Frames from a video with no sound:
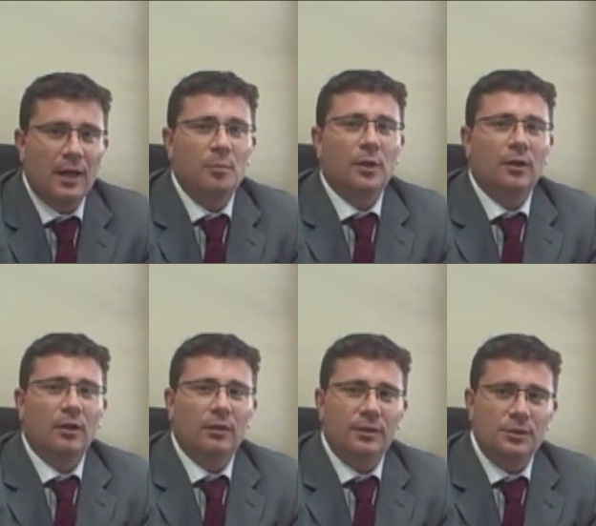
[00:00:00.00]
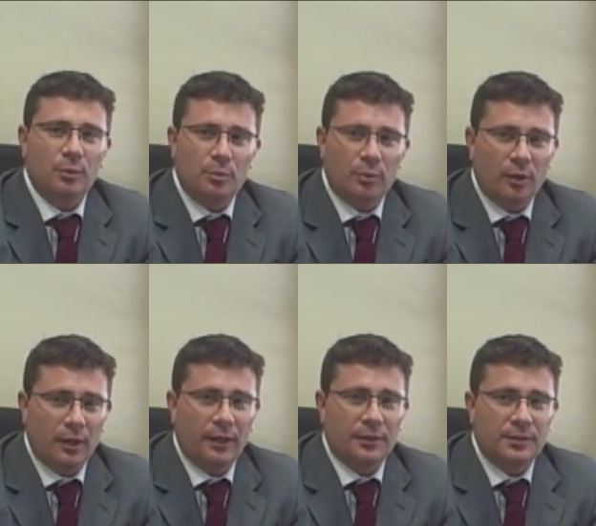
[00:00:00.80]
At McLaughlin's, we
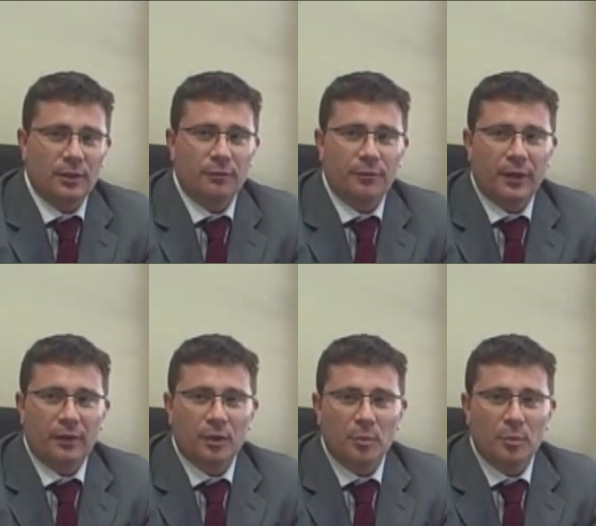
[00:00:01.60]
pride ourselves on our